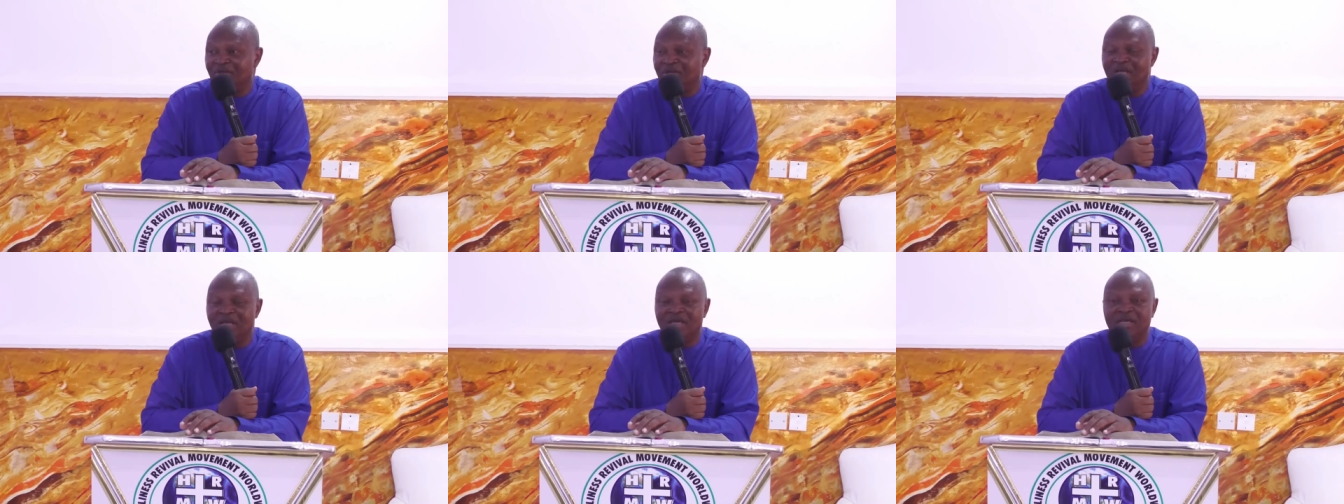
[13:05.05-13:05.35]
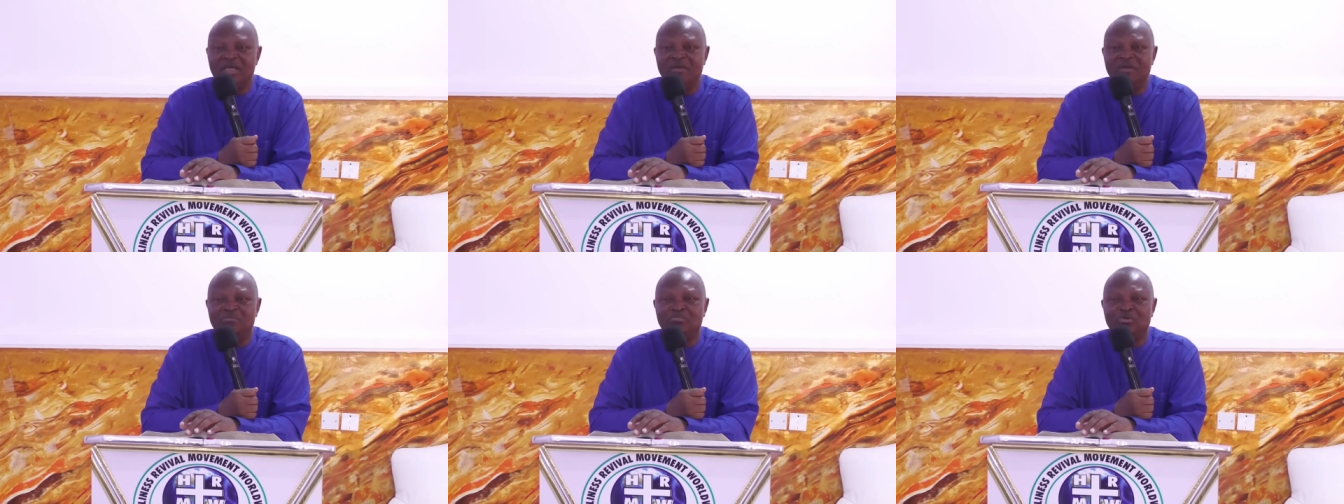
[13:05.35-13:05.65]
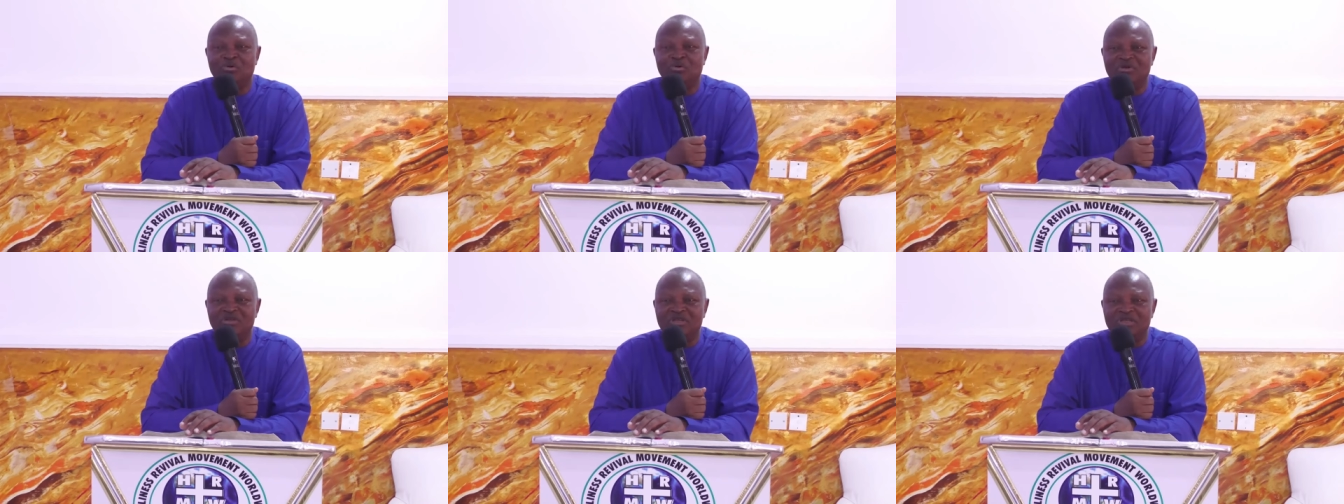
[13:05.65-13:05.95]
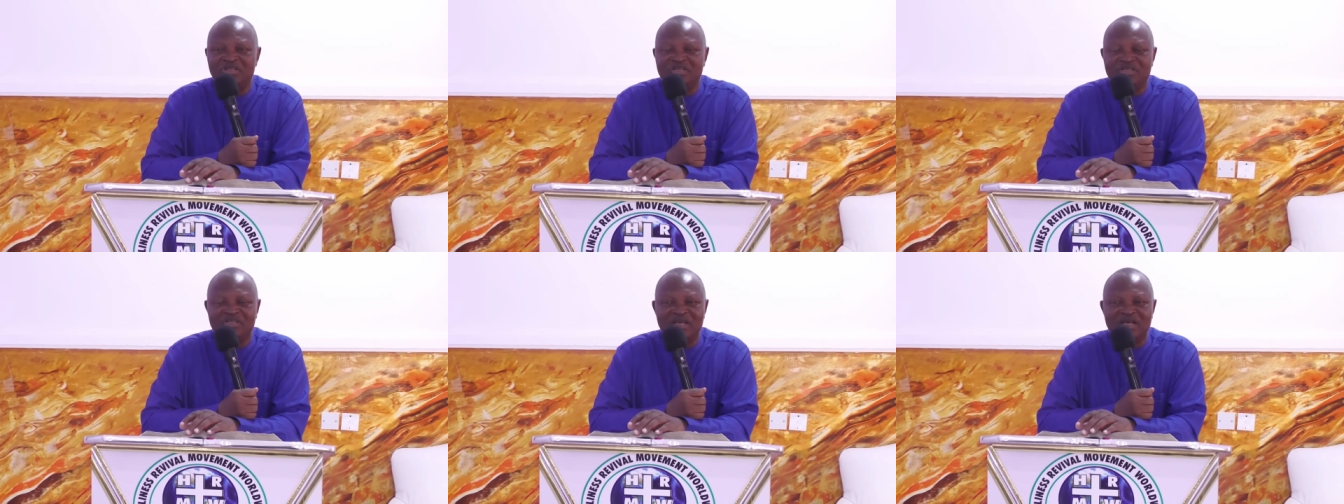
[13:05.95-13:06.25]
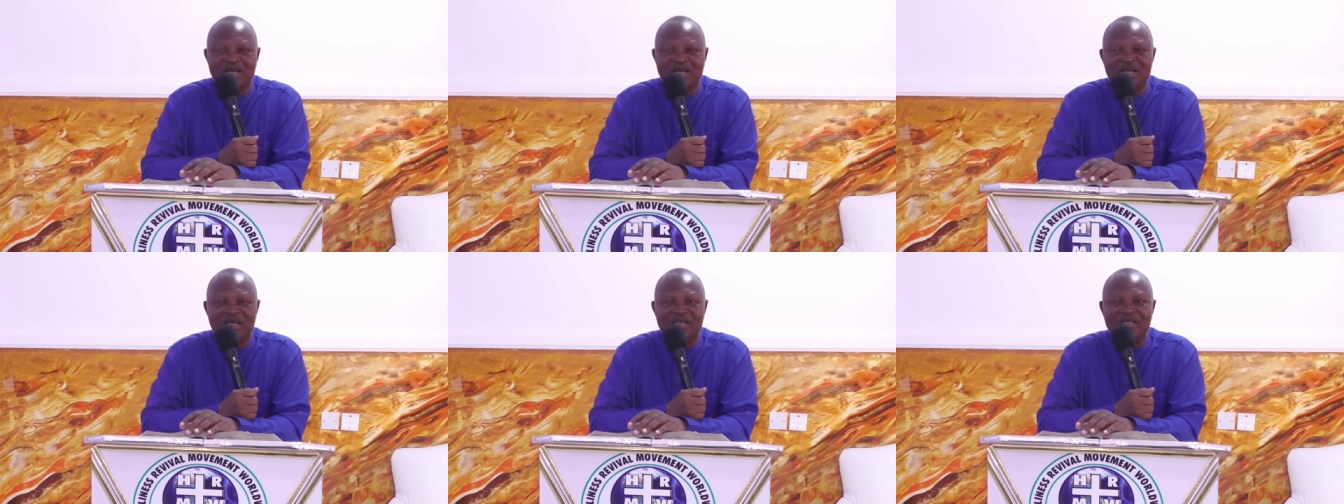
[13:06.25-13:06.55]
He
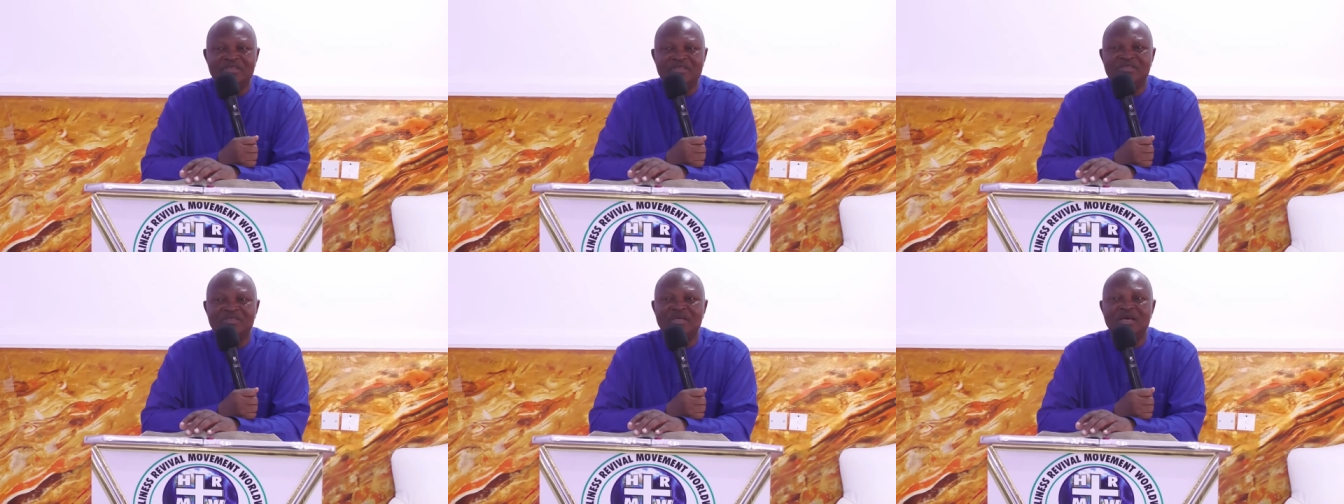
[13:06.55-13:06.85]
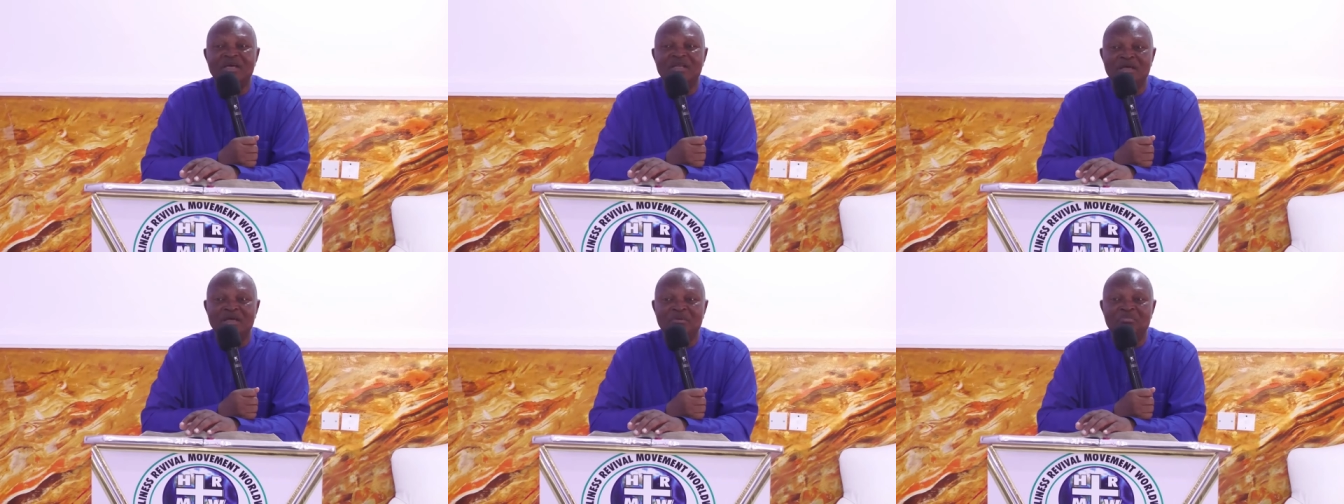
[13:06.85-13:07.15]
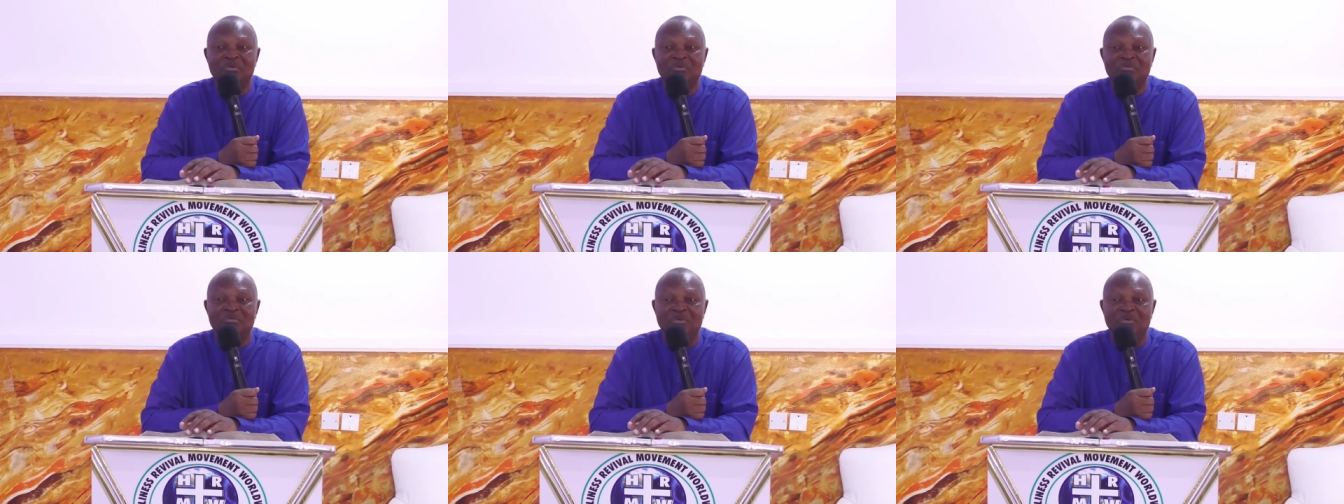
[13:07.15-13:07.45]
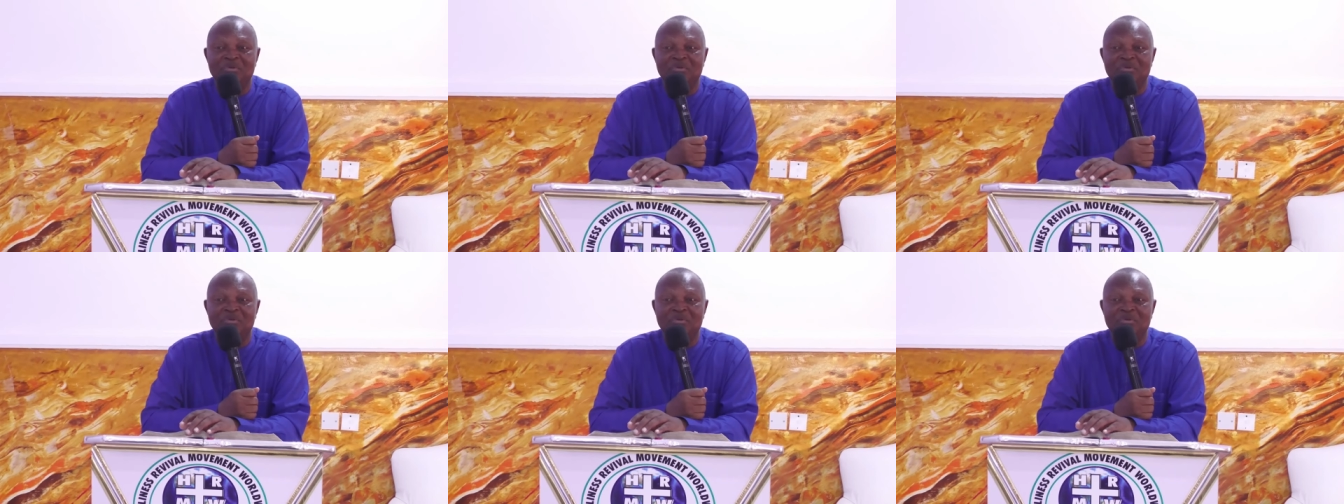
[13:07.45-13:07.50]
politicized other people.